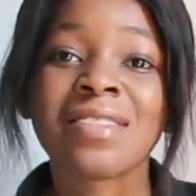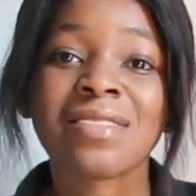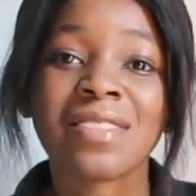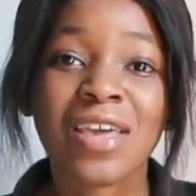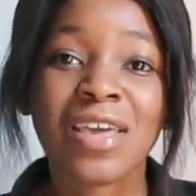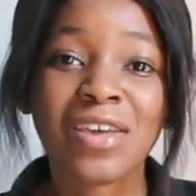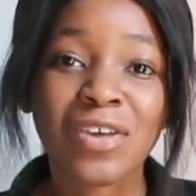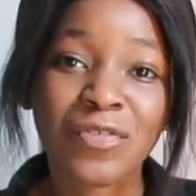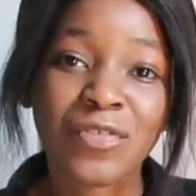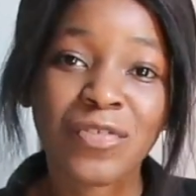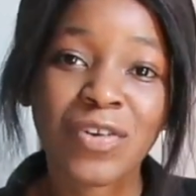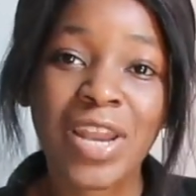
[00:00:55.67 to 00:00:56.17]

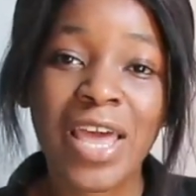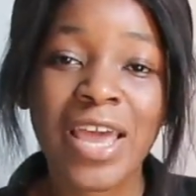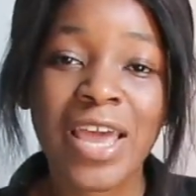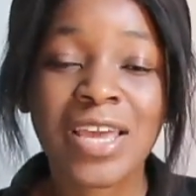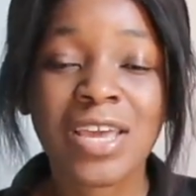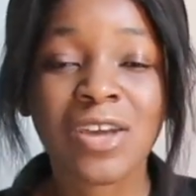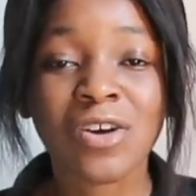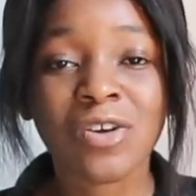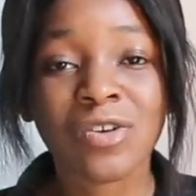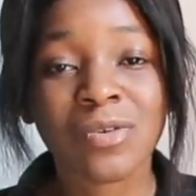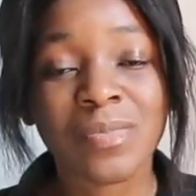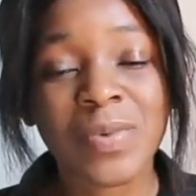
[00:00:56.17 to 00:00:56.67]
Thank you for
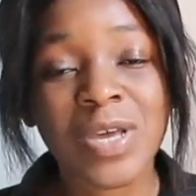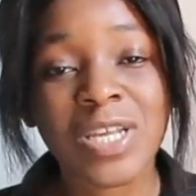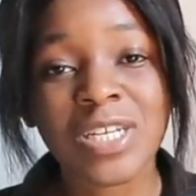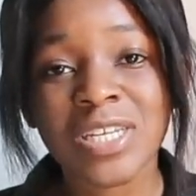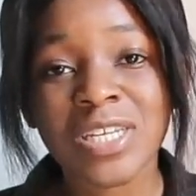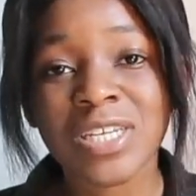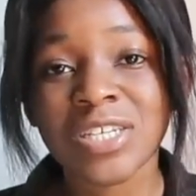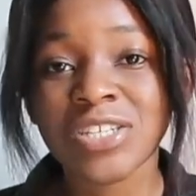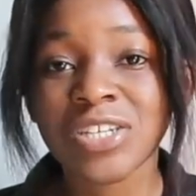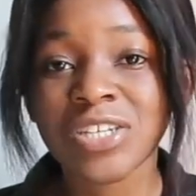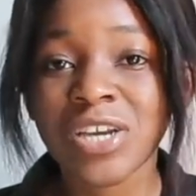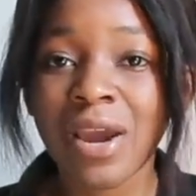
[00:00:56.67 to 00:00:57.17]
liking,
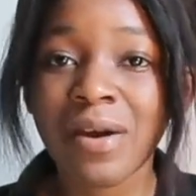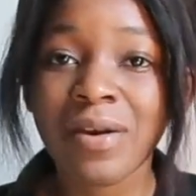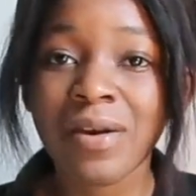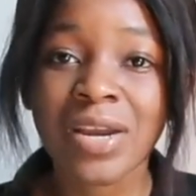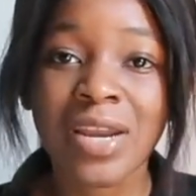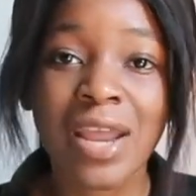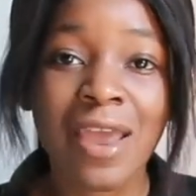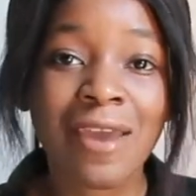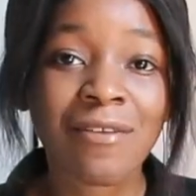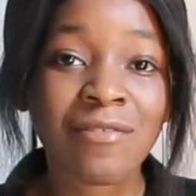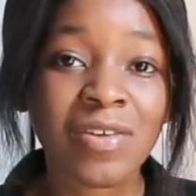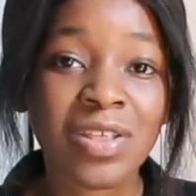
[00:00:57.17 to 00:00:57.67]
commenting,
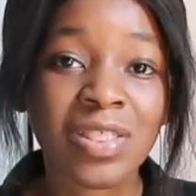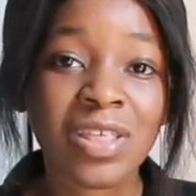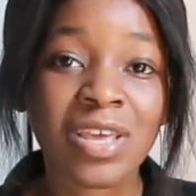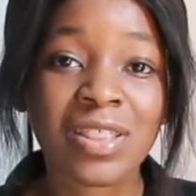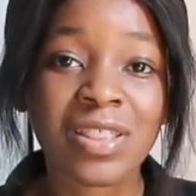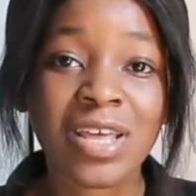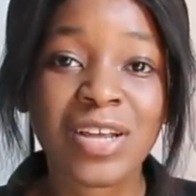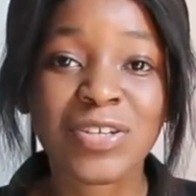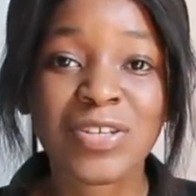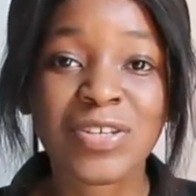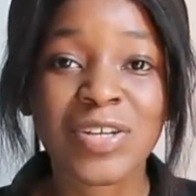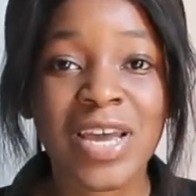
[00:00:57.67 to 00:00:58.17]
sharing,
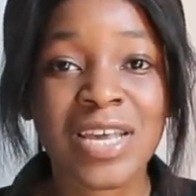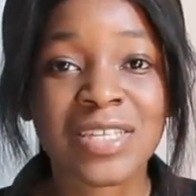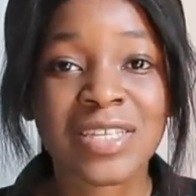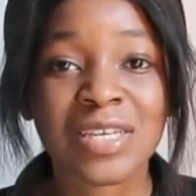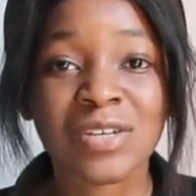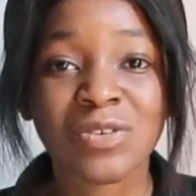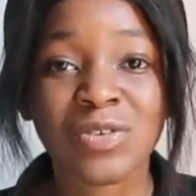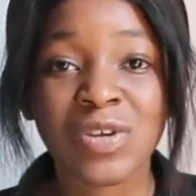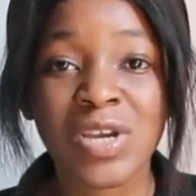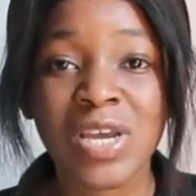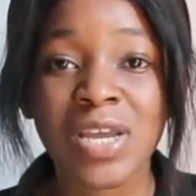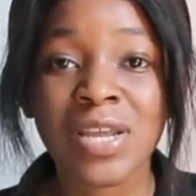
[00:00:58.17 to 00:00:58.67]
everything that you guys
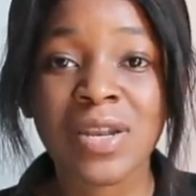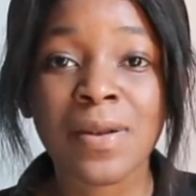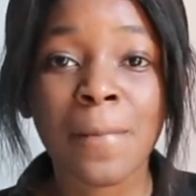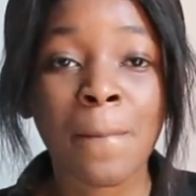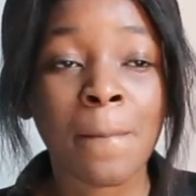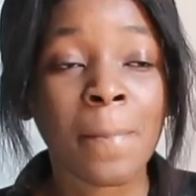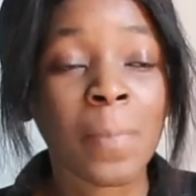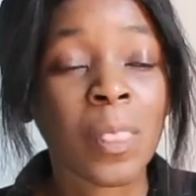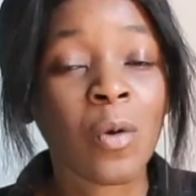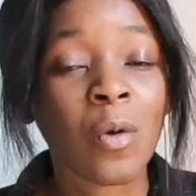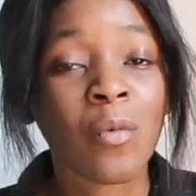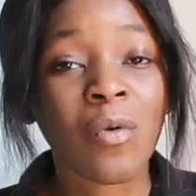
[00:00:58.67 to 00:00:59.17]
are
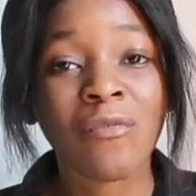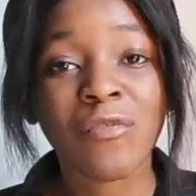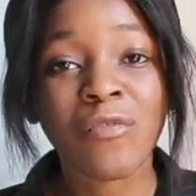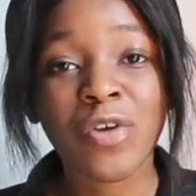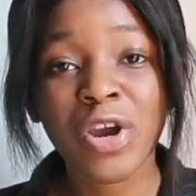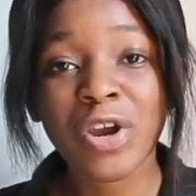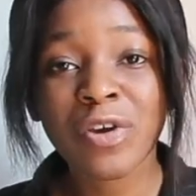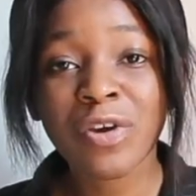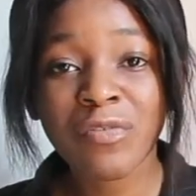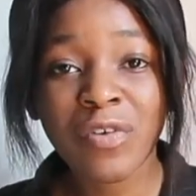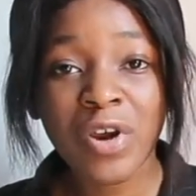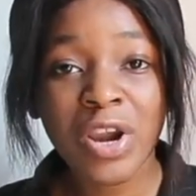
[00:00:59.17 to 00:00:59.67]
doing. We're
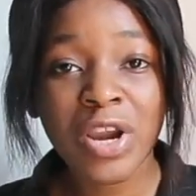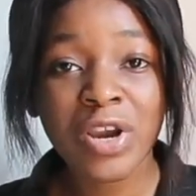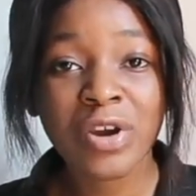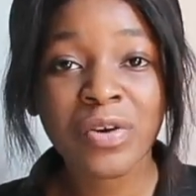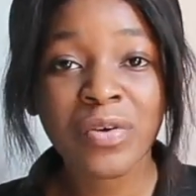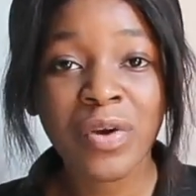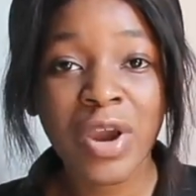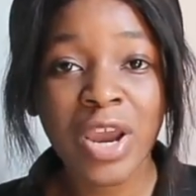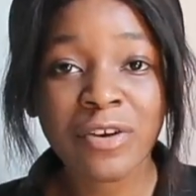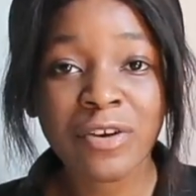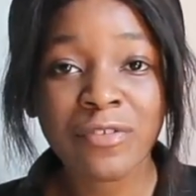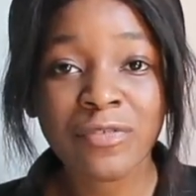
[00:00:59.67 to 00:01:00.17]
very, very
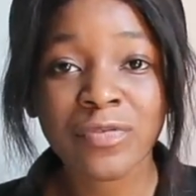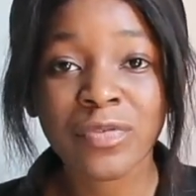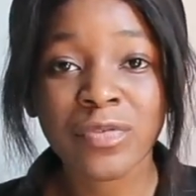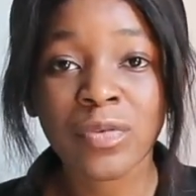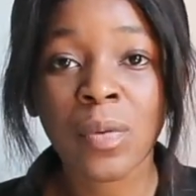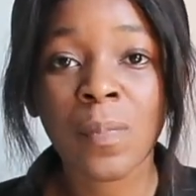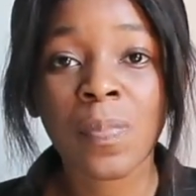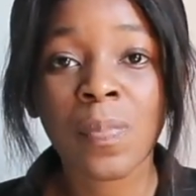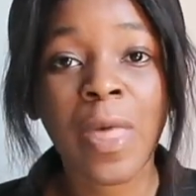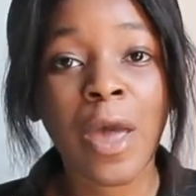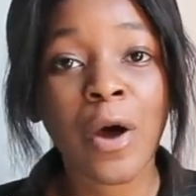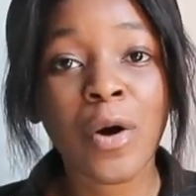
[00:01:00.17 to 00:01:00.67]

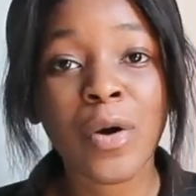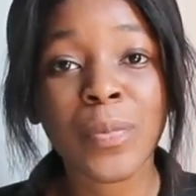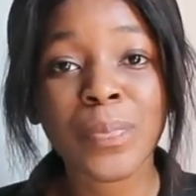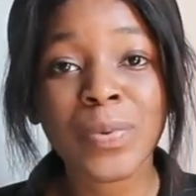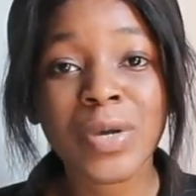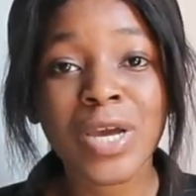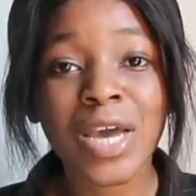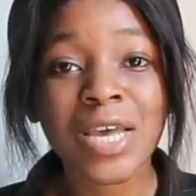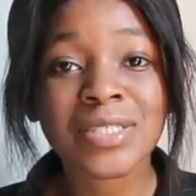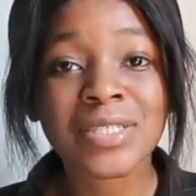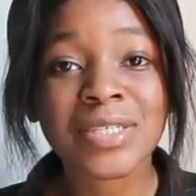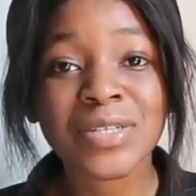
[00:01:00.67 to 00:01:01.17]
grateful. I hope
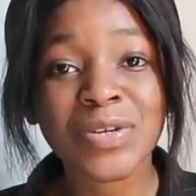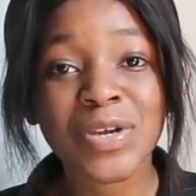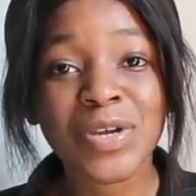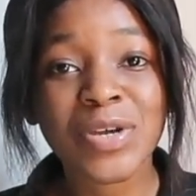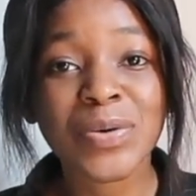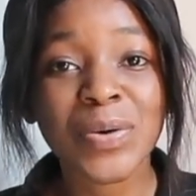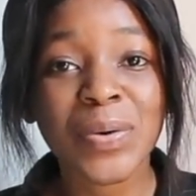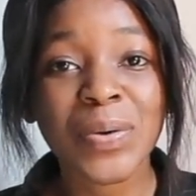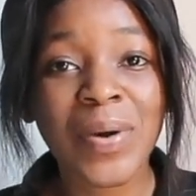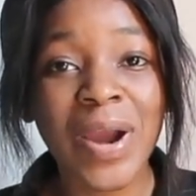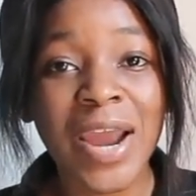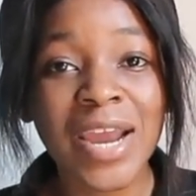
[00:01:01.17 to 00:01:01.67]
you guys are
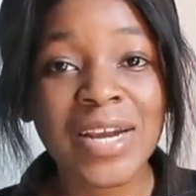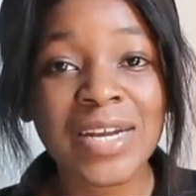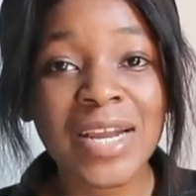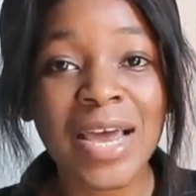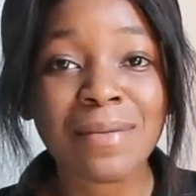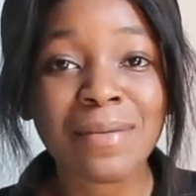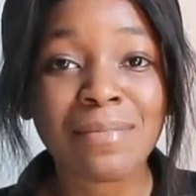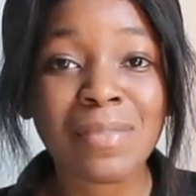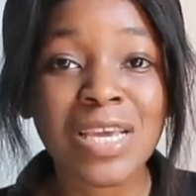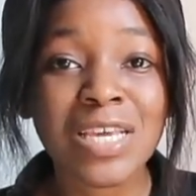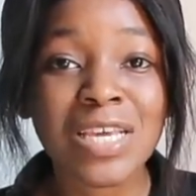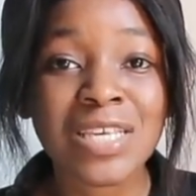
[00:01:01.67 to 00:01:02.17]
doing alright,
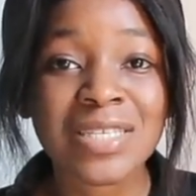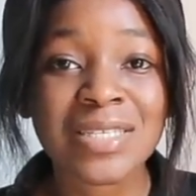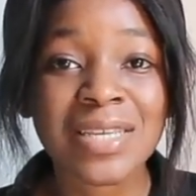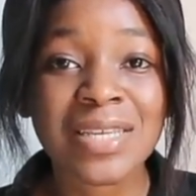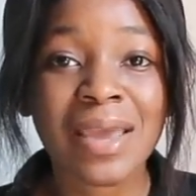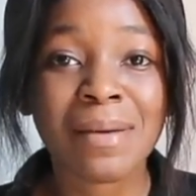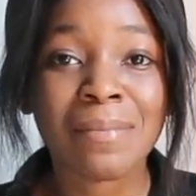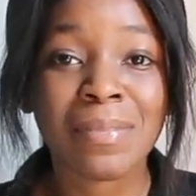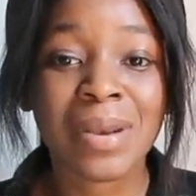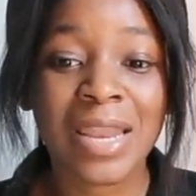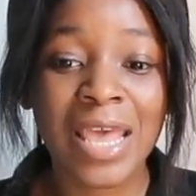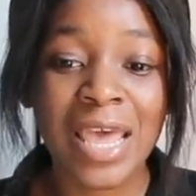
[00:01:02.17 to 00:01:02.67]
and may you
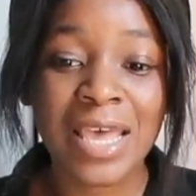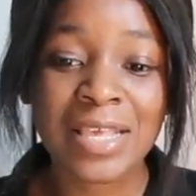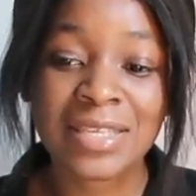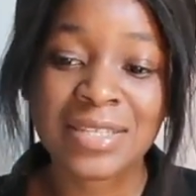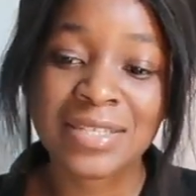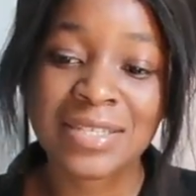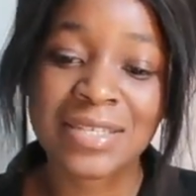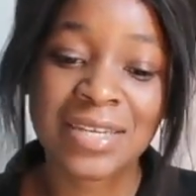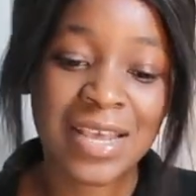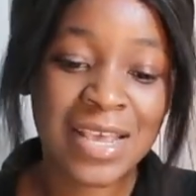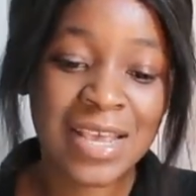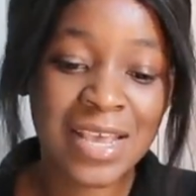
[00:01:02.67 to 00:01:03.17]
stay
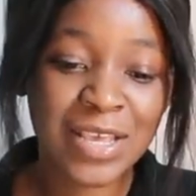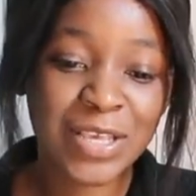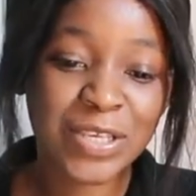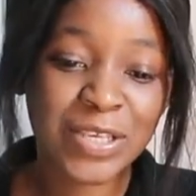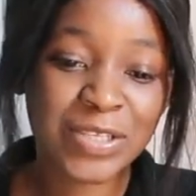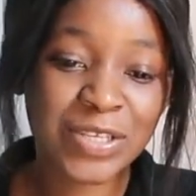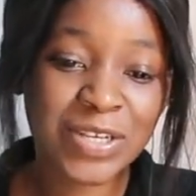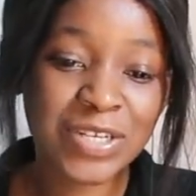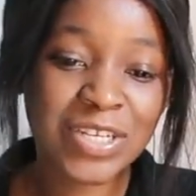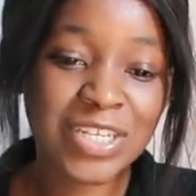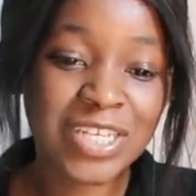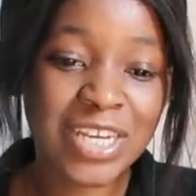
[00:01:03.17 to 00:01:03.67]
blessed.
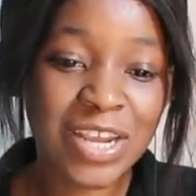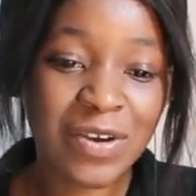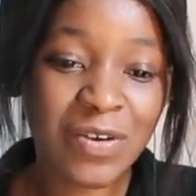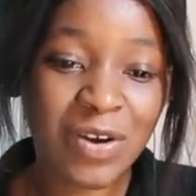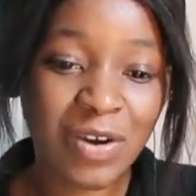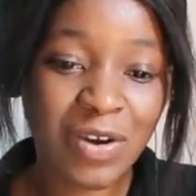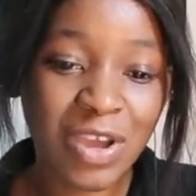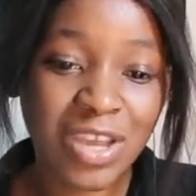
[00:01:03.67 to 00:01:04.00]
So today we're